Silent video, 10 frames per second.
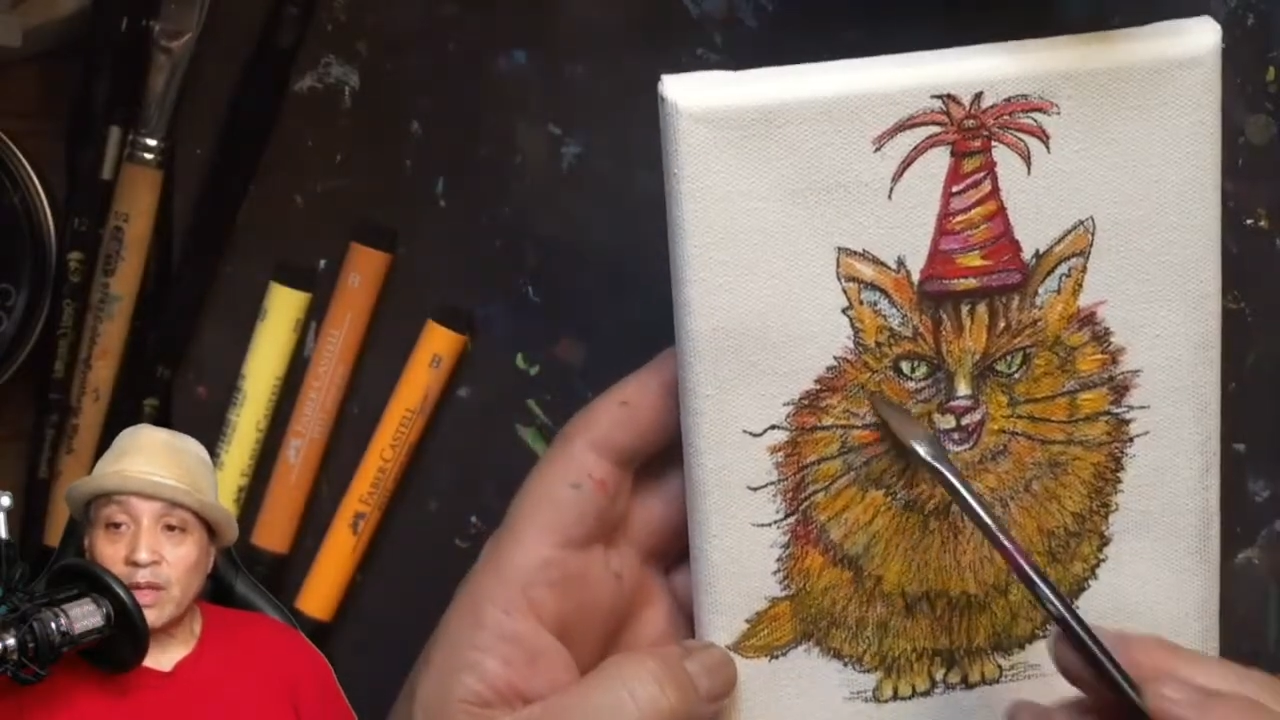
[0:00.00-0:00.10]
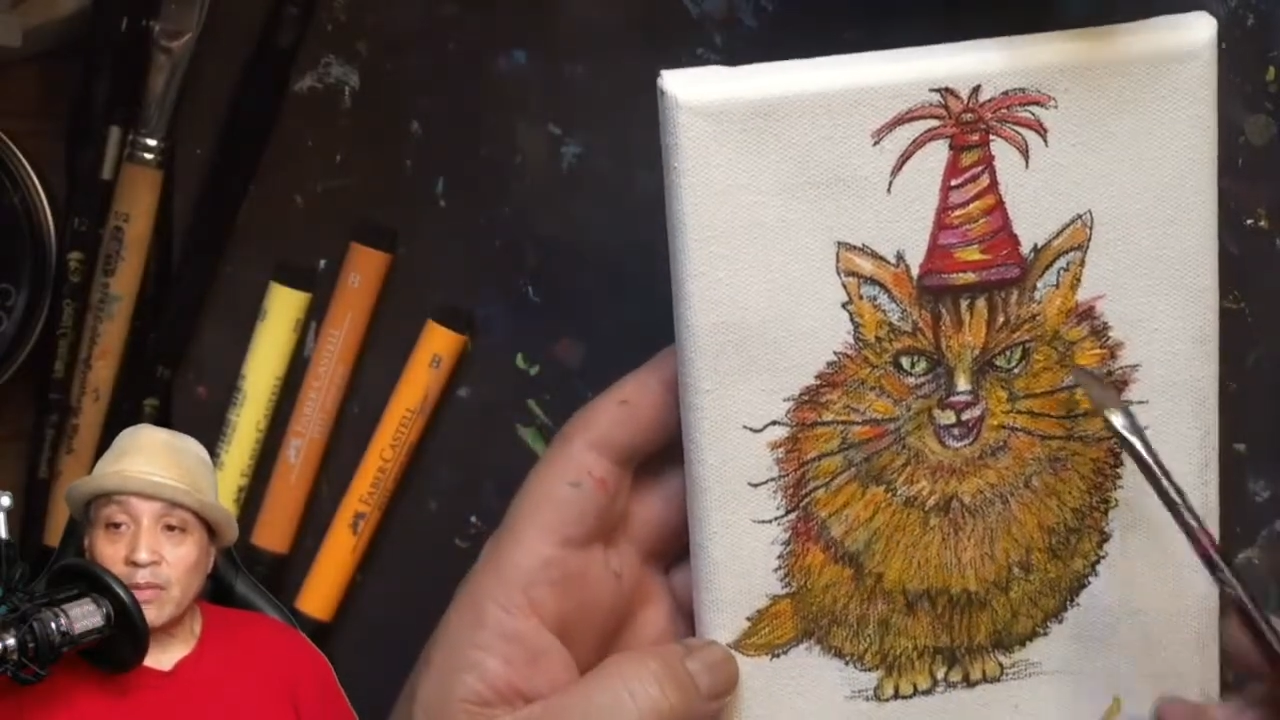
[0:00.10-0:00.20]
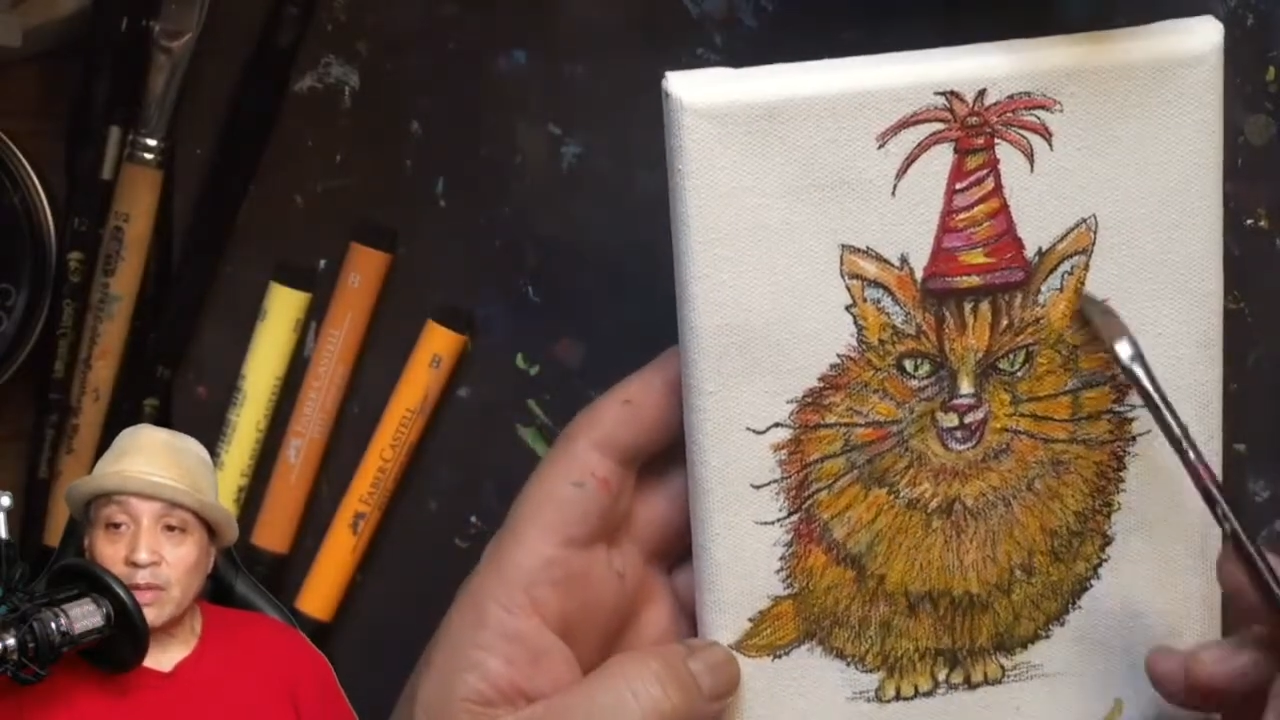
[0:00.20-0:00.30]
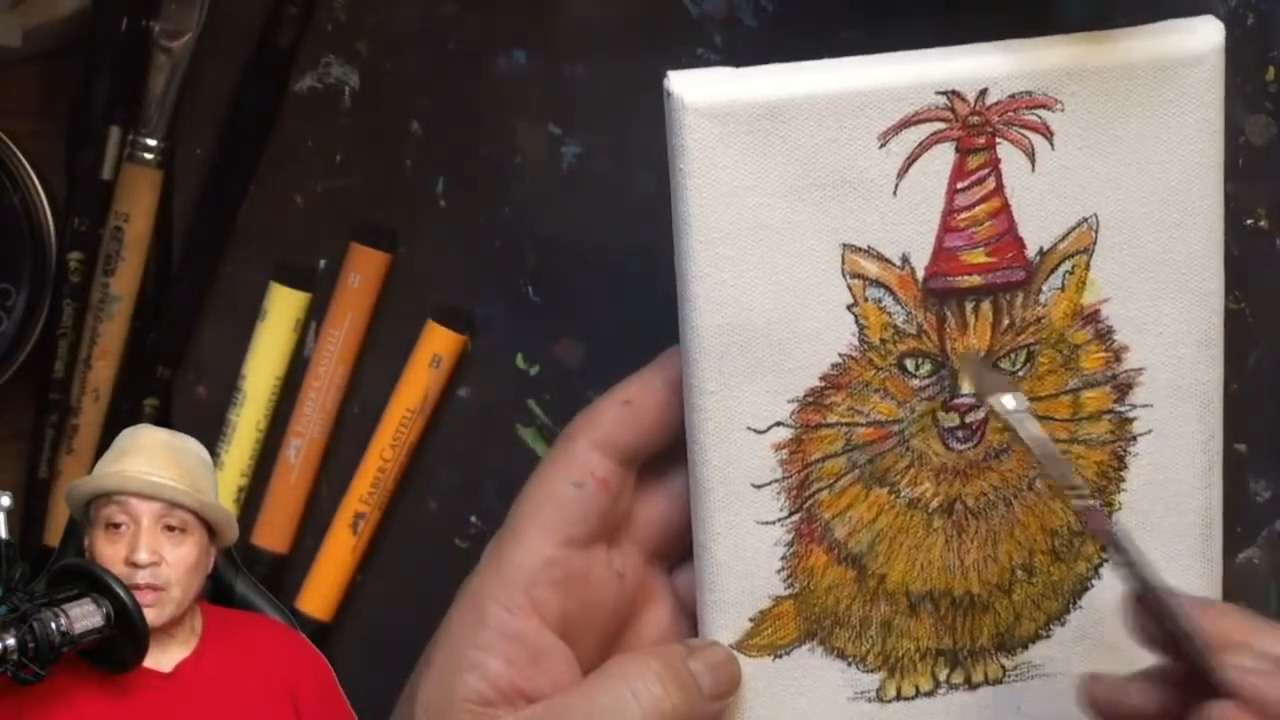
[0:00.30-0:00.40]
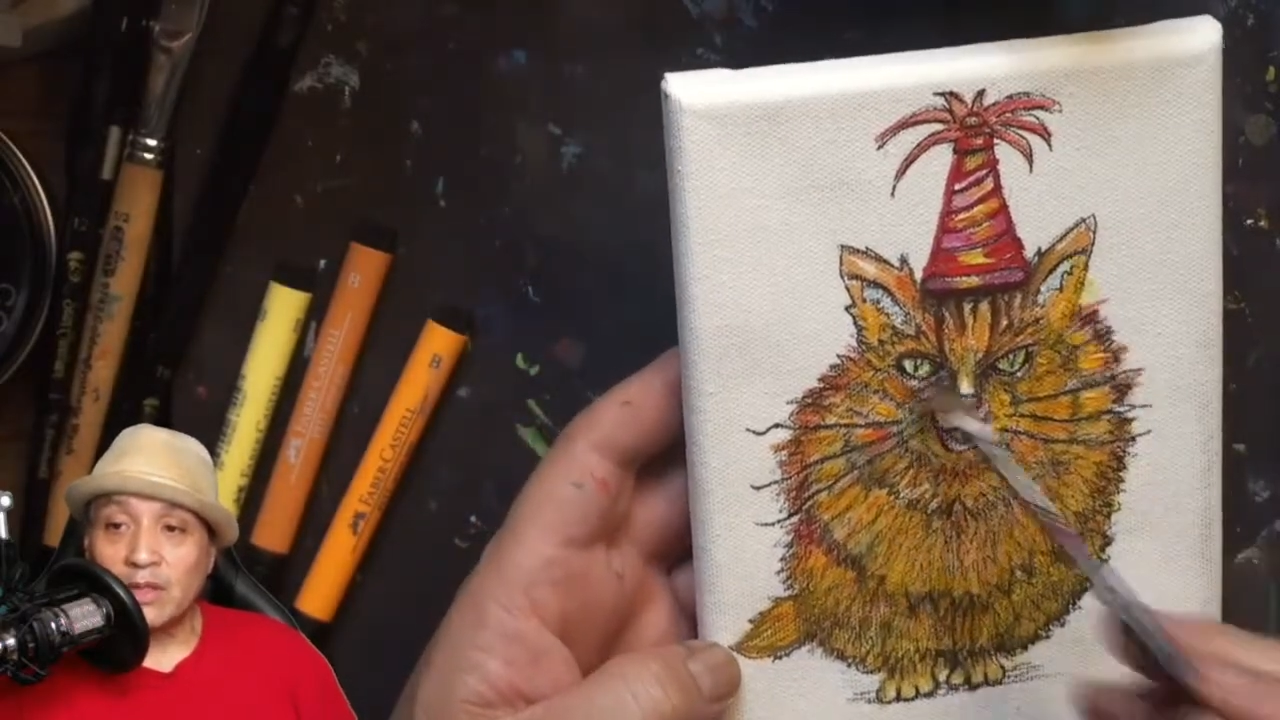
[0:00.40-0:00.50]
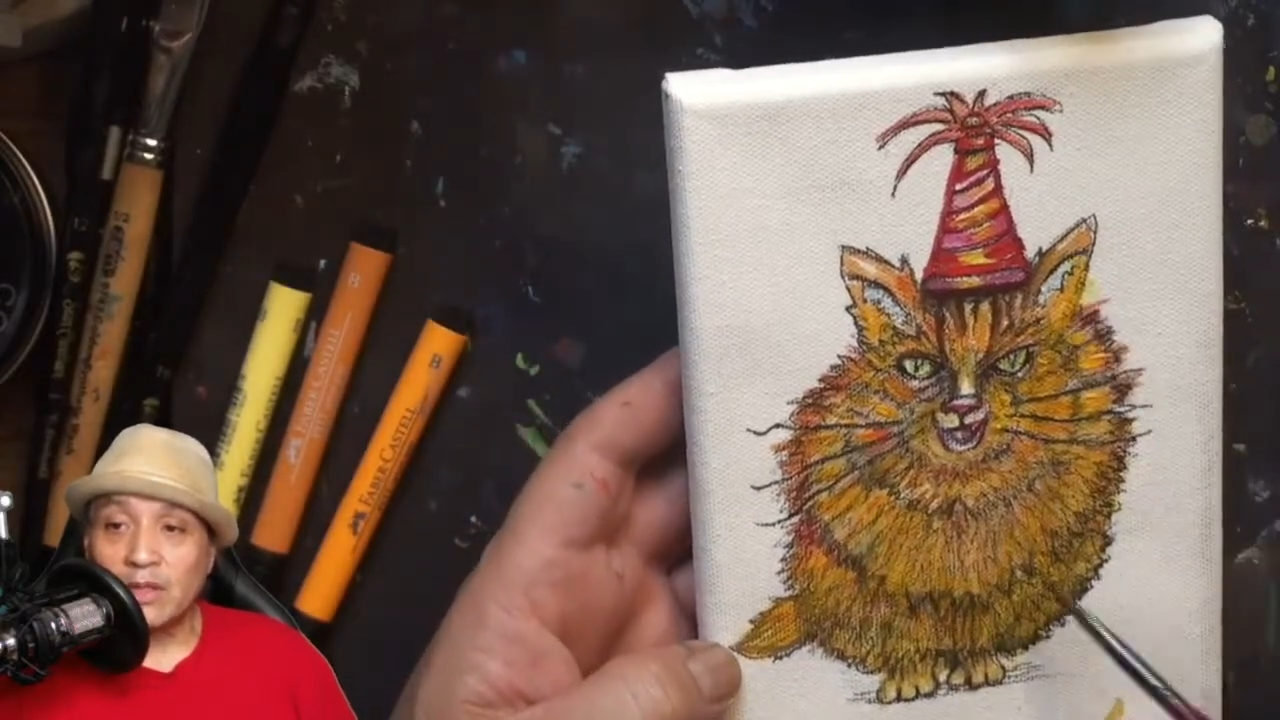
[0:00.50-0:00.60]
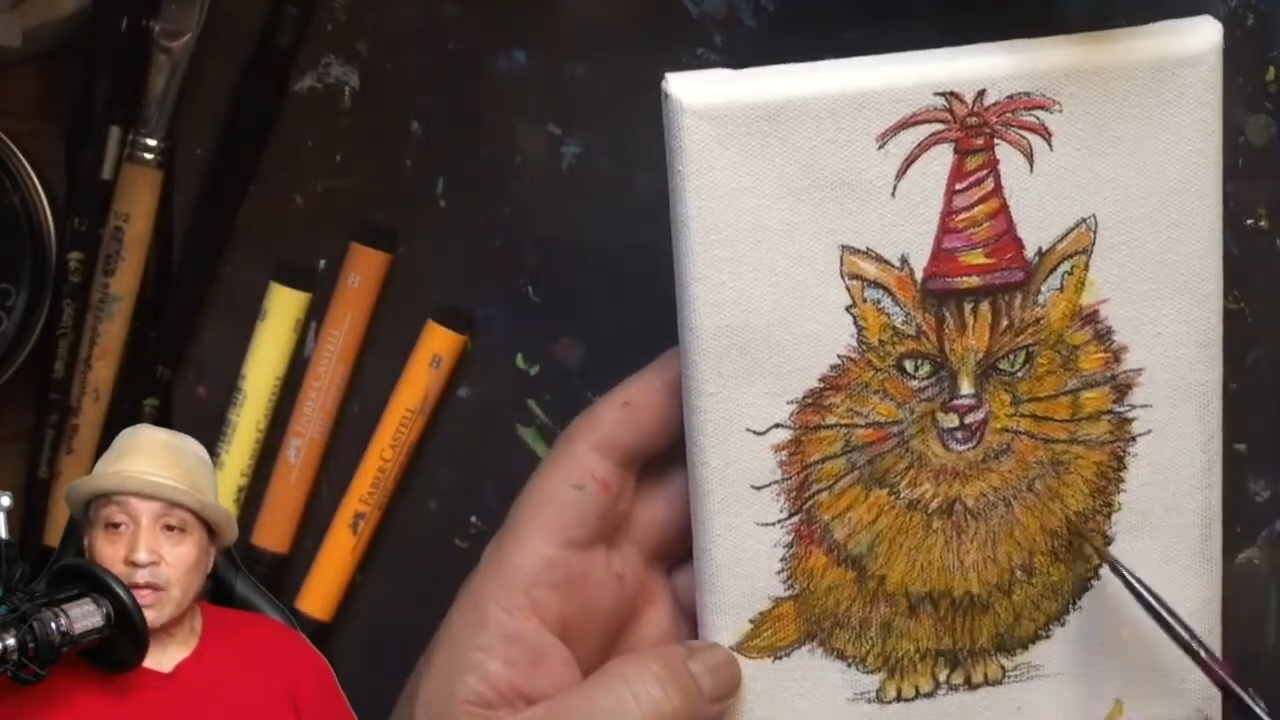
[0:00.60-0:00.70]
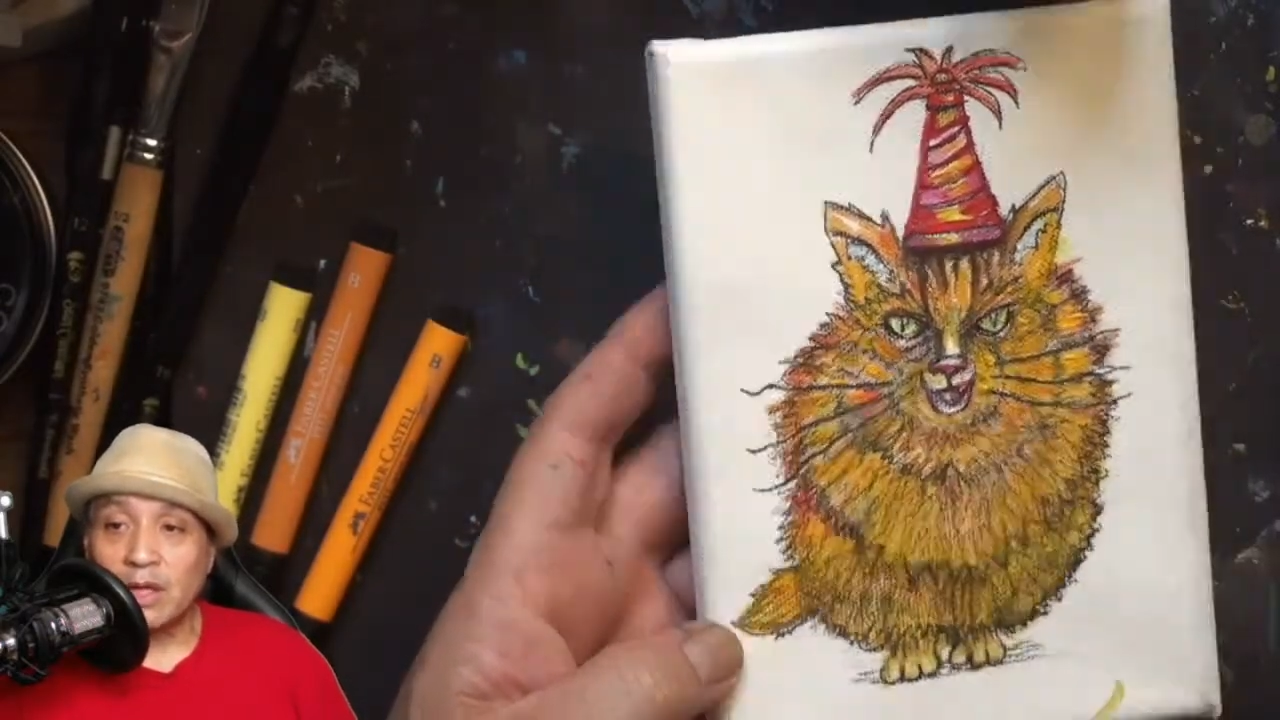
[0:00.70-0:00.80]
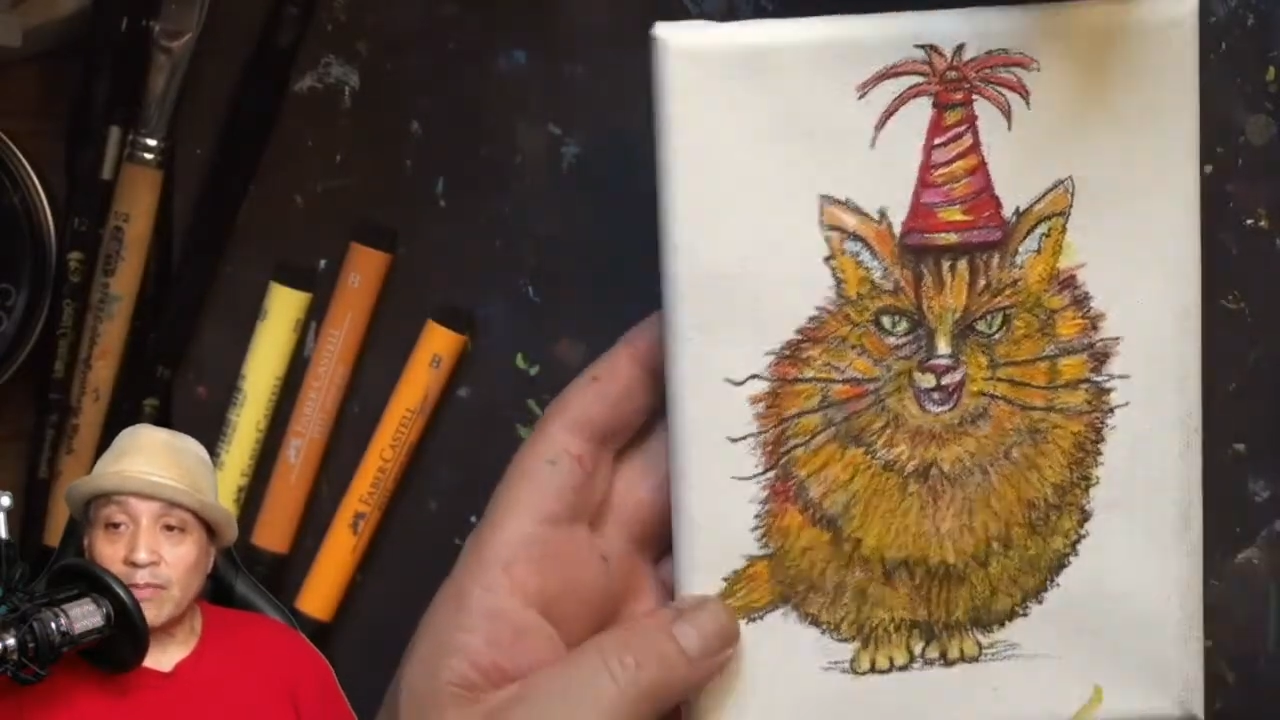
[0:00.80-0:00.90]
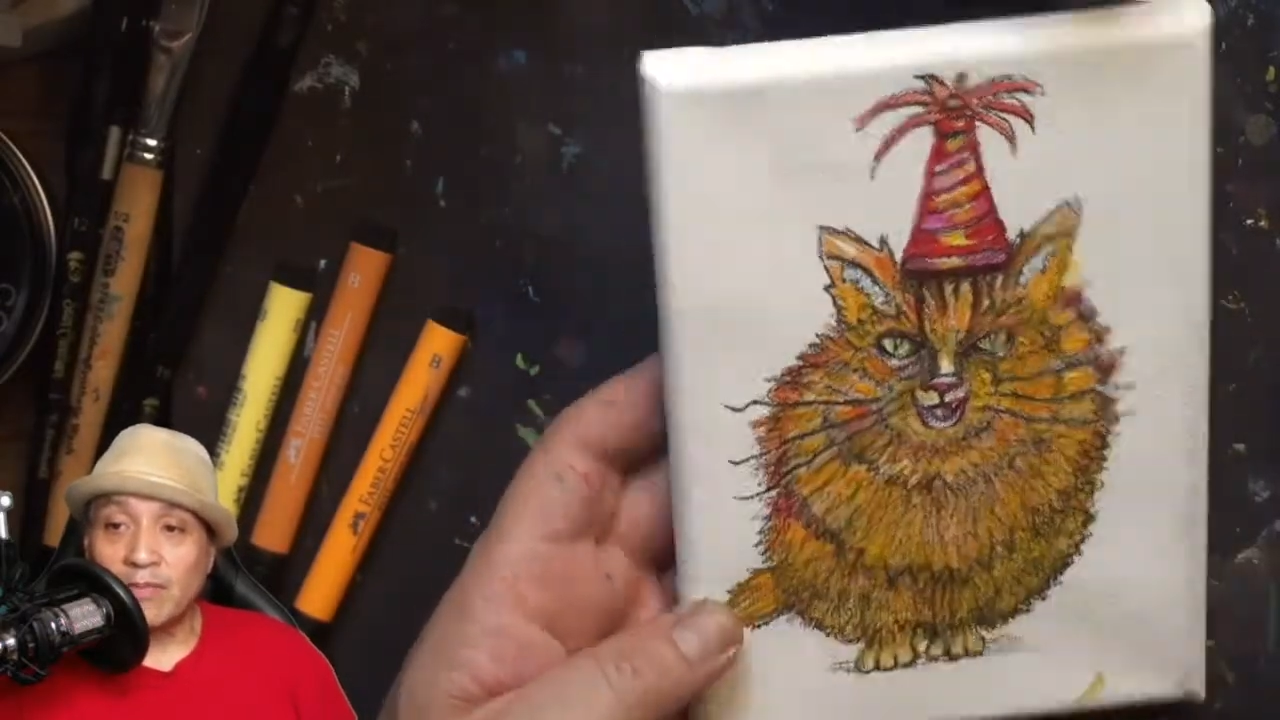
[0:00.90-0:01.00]
Because
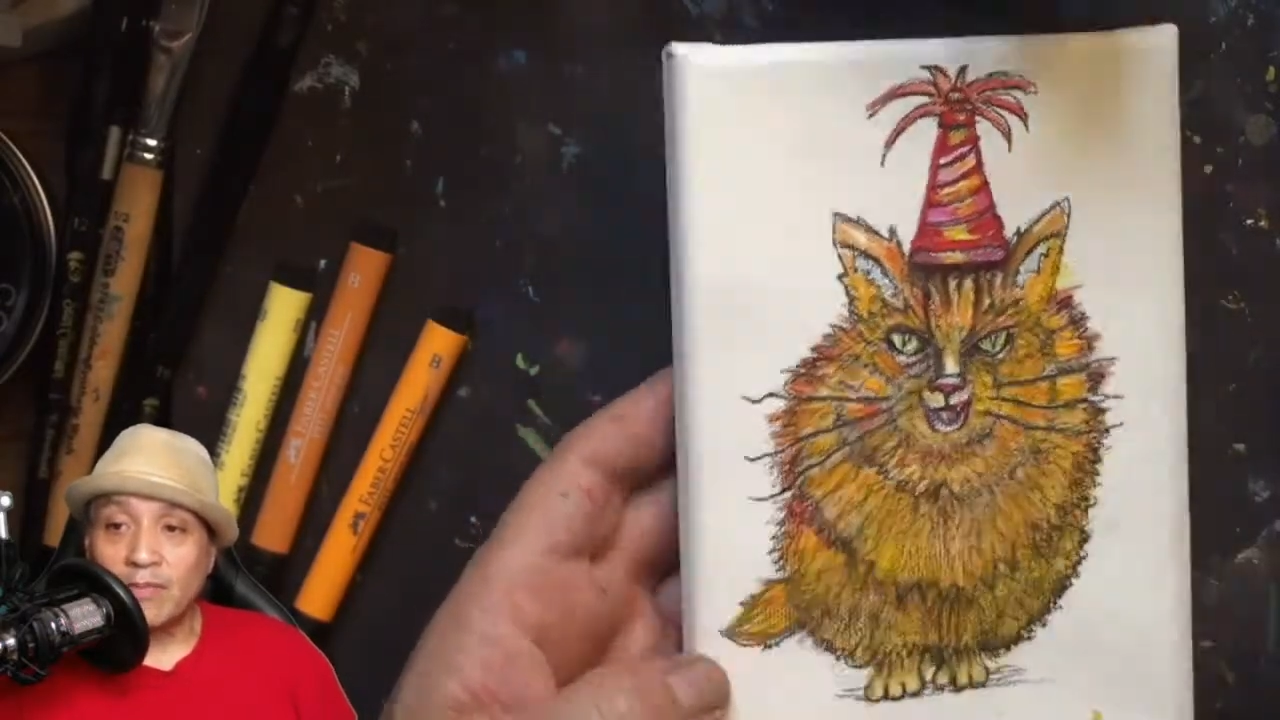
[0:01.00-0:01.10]
uh,